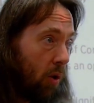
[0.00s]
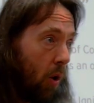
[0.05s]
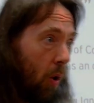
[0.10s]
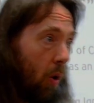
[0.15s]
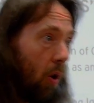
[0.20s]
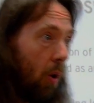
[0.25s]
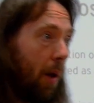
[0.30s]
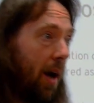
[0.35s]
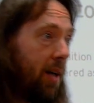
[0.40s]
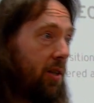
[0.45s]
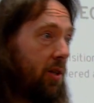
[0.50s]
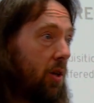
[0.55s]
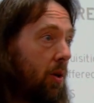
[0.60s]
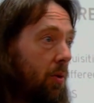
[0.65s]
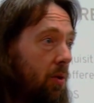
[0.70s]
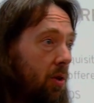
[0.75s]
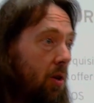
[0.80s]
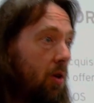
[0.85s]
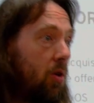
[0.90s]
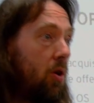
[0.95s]
CoreOS, it
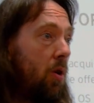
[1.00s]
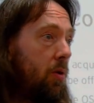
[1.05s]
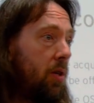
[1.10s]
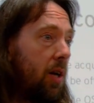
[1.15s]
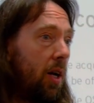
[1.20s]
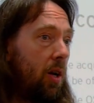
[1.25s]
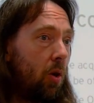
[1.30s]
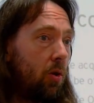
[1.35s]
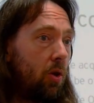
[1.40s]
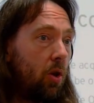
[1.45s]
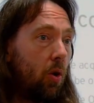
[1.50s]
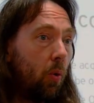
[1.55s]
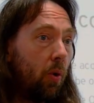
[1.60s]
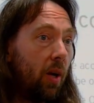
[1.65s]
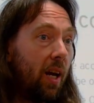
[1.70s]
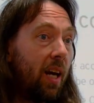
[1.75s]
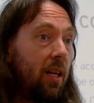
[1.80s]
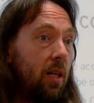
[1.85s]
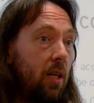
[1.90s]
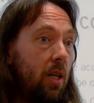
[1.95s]
uses a new technology
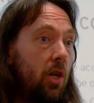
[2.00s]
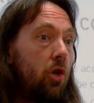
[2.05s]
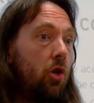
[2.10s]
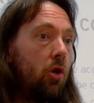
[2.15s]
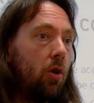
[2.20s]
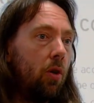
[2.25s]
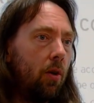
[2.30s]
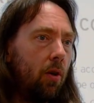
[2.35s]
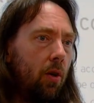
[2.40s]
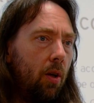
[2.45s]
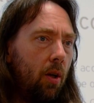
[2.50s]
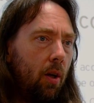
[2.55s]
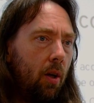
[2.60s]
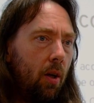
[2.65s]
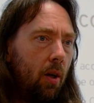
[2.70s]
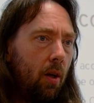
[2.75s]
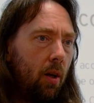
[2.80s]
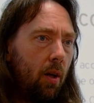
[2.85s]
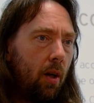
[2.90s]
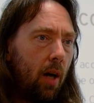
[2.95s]
called Ignition.
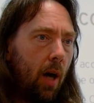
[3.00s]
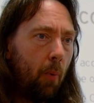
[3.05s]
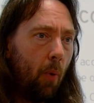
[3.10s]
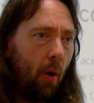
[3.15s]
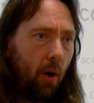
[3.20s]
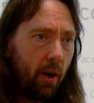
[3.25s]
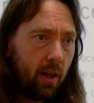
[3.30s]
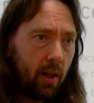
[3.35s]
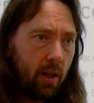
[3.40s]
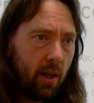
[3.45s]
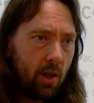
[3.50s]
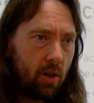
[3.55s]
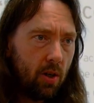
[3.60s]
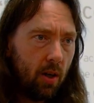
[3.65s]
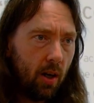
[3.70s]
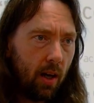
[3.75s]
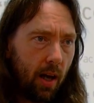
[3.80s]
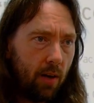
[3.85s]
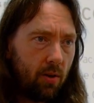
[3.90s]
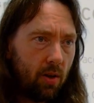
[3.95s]
And what Ignition
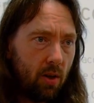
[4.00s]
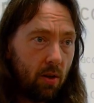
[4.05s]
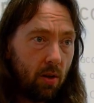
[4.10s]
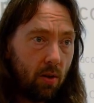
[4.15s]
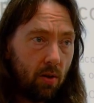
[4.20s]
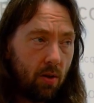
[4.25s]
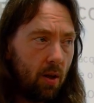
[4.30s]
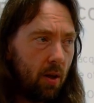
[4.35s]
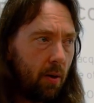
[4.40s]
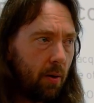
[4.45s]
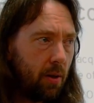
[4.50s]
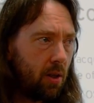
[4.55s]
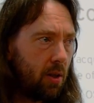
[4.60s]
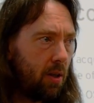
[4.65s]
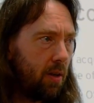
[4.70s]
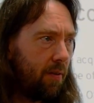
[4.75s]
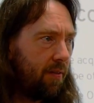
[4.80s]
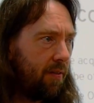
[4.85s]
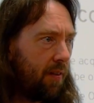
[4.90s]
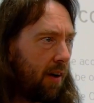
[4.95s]
allows you to do is
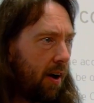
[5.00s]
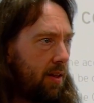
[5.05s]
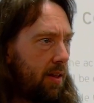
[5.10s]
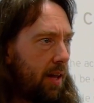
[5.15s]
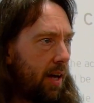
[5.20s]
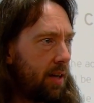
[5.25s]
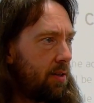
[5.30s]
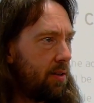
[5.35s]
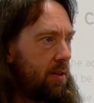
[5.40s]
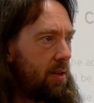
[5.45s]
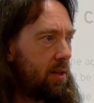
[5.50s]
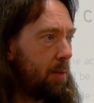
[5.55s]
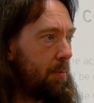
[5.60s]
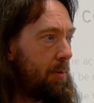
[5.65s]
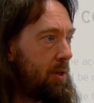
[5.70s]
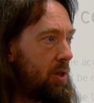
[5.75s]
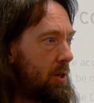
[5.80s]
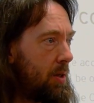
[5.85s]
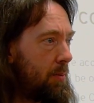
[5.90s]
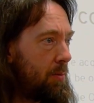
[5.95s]
define that system
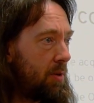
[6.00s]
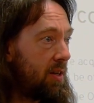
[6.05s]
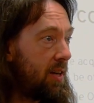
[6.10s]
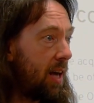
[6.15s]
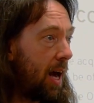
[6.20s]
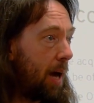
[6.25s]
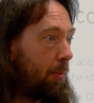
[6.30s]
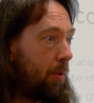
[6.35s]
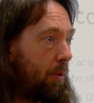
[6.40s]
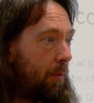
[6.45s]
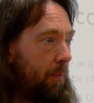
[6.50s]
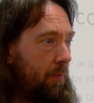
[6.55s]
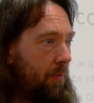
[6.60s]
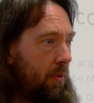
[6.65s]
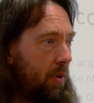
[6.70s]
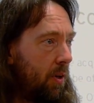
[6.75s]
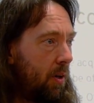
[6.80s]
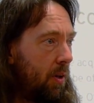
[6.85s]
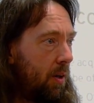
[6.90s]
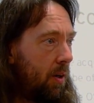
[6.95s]
in terms of YAML.
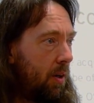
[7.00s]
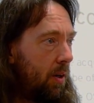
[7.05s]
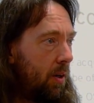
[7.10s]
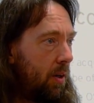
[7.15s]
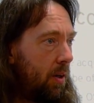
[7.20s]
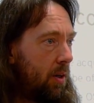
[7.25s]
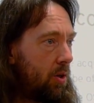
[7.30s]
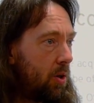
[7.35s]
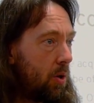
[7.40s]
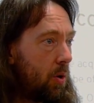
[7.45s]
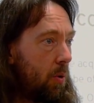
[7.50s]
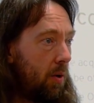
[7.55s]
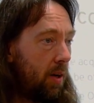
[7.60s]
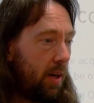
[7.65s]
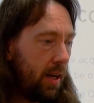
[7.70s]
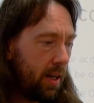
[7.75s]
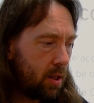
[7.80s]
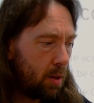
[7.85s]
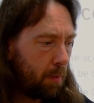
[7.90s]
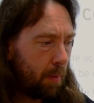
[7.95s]
So you
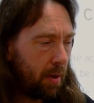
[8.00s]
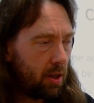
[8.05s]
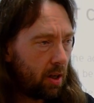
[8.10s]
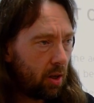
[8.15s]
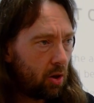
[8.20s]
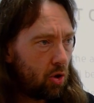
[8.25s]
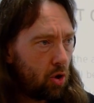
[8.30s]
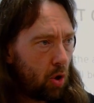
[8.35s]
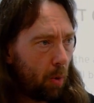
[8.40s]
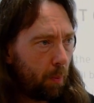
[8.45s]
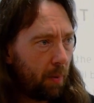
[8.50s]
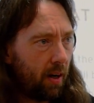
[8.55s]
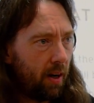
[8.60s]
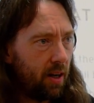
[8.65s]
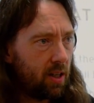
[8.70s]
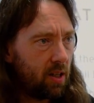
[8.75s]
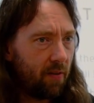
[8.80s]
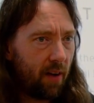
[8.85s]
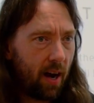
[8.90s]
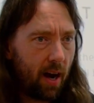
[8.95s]
list basically a shopping
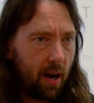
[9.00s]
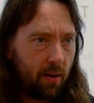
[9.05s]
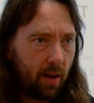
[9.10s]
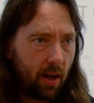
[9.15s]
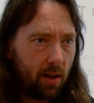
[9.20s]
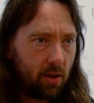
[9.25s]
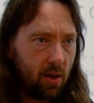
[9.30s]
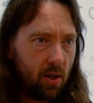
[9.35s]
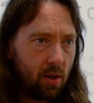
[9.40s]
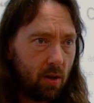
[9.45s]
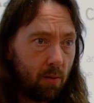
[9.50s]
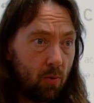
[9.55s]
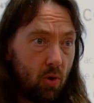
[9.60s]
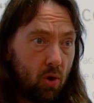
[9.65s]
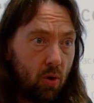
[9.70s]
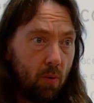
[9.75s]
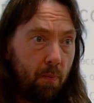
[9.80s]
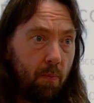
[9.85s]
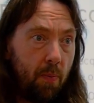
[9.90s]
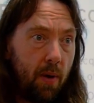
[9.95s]
list of how that system
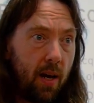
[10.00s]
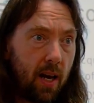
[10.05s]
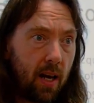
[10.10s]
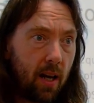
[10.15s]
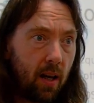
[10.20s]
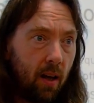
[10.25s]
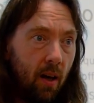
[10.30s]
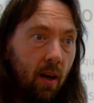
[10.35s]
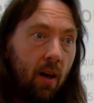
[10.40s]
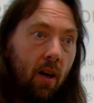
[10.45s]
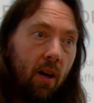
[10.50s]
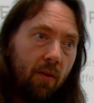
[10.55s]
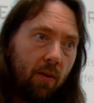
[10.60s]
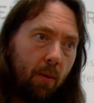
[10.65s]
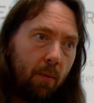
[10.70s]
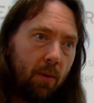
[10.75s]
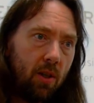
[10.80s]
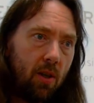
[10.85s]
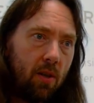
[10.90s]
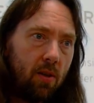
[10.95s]
should be
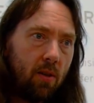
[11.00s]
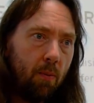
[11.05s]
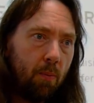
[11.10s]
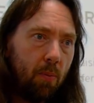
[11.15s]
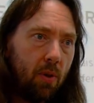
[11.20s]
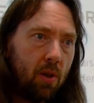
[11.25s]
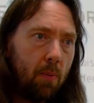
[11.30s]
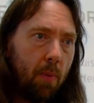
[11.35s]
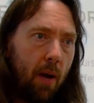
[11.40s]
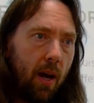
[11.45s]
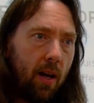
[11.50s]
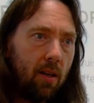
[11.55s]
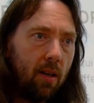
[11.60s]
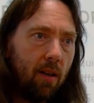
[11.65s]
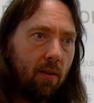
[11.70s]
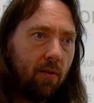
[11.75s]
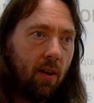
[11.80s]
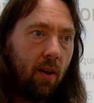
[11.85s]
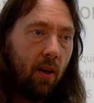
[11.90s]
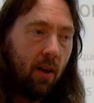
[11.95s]
from a system
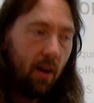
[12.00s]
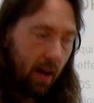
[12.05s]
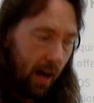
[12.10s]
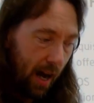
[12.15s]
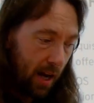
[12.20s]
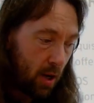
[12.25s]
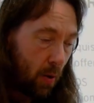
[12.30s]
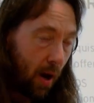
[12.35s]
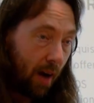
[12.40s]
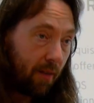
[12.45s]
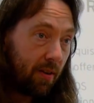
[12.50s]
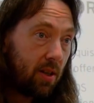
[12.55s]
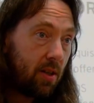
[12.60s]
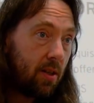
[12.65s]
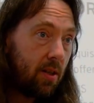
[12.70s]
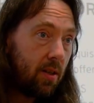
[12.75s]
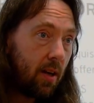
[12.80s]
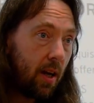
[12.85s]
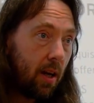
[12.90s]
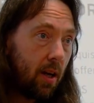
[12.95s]
perspective. And you have a
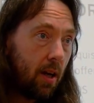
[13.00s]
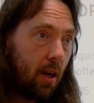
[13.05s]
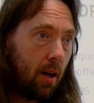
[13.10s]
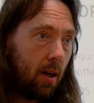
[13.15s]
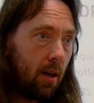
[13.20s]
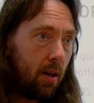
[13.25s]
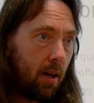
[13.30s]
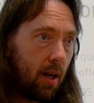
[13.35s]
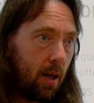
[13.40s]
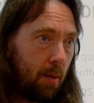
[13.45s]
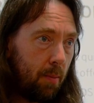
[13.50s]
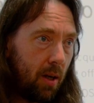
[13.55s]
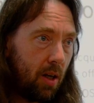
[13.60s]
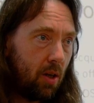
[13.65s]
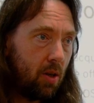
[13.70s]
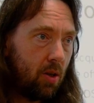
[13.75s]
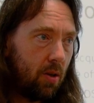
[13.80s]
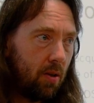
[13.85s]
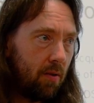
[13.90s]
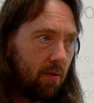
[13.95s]
singular
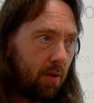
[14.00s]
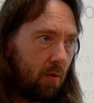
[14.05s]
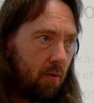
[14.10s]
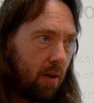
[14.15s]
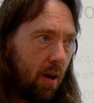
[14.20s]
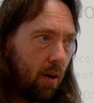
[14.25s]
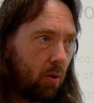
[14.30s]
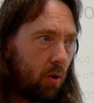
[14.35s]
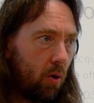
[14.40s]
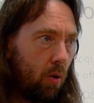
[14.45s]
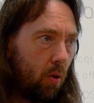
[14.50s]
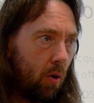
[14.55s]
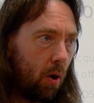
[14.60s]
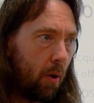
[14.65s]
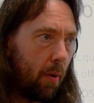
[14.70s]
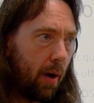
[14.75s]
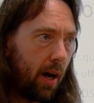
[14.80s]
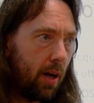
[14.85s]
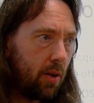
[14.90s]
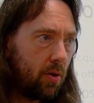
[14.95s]
image for RHEL
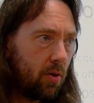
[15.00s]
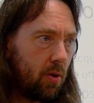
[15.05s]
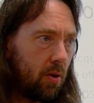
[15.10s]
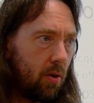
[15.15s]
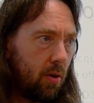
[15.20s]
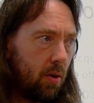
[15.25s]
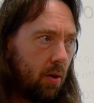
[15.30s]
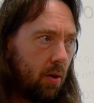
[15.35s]
CoreOS.